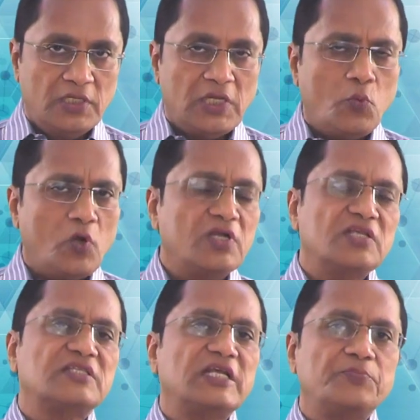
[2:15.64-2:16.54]
Now, what
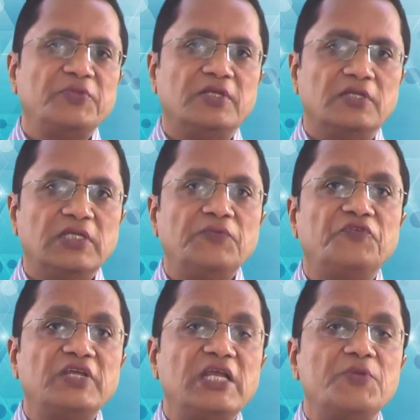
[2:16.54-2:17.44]
does that mean?
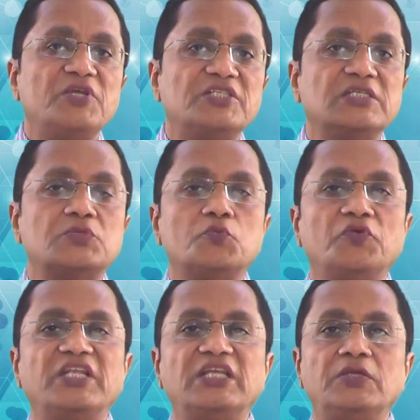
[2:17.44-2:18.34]
If AMH is
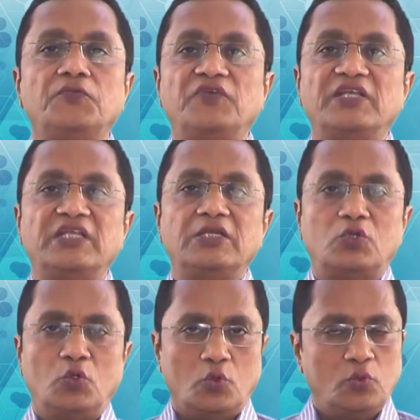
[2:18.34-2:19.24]
very, very
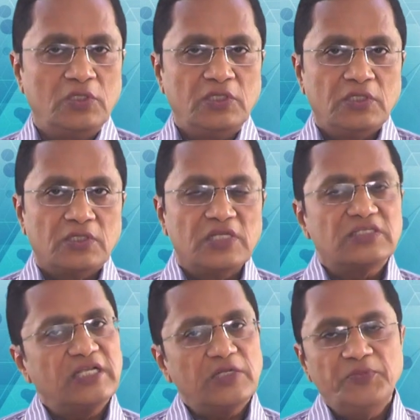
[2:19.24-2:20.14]
low,
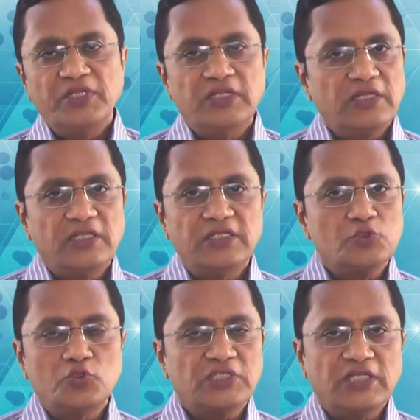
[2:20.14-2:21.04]
does that mean that there
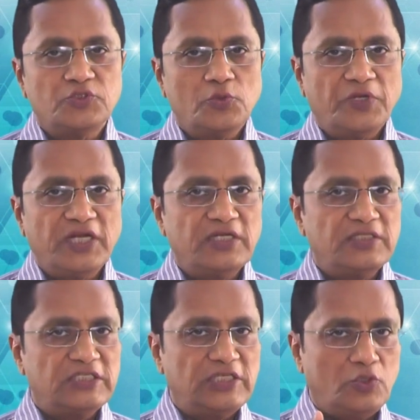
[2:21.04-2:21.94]
is no chance of
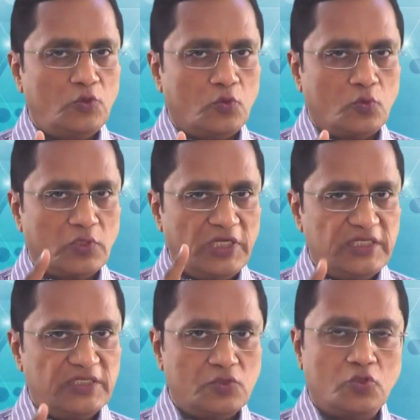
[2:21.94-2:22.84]
pregnancy? No,
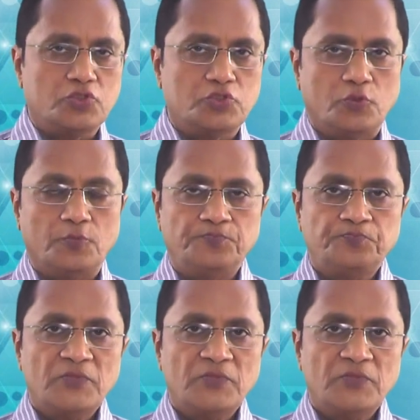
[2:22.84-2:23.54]
it is not so.